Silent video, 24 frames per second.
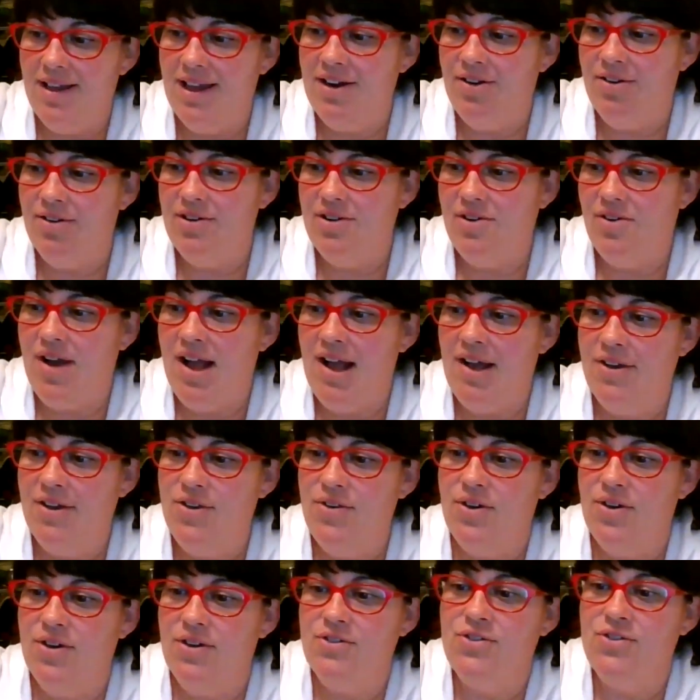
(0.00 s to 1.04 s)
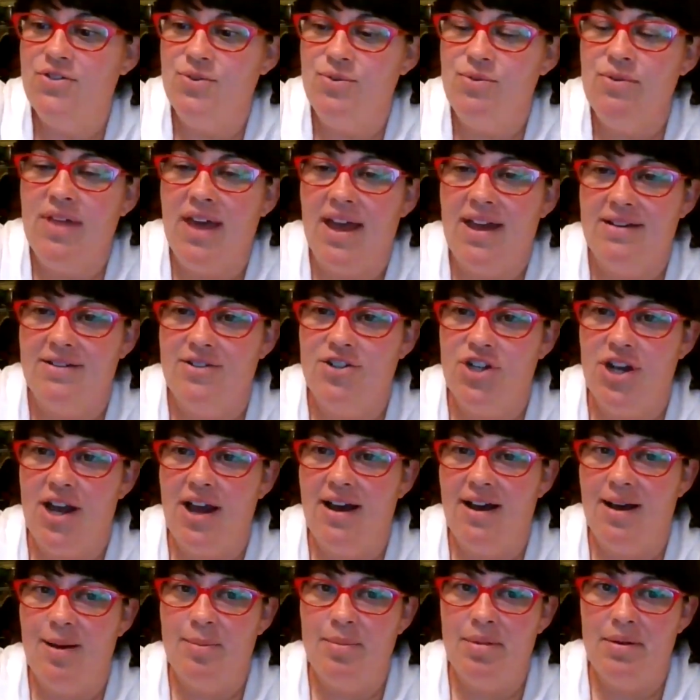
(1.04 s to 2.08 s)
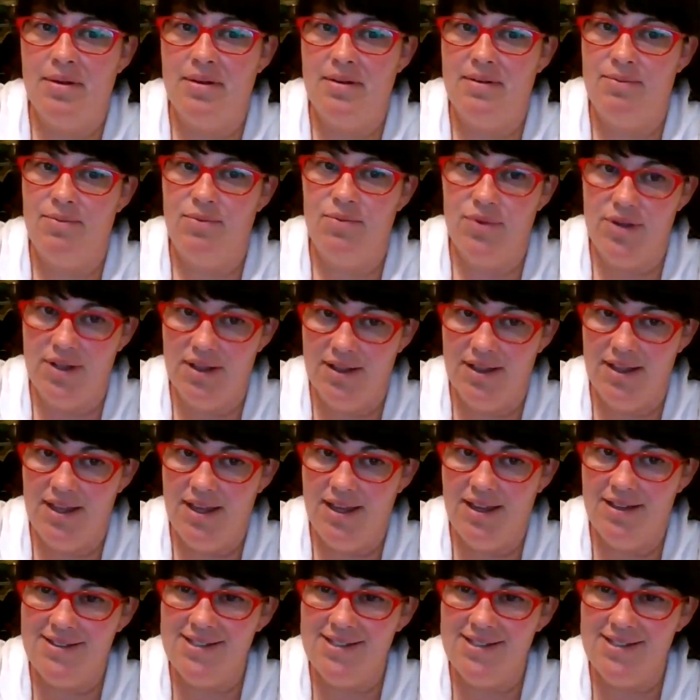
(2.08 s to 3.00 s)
I don't know how you could do that job, really.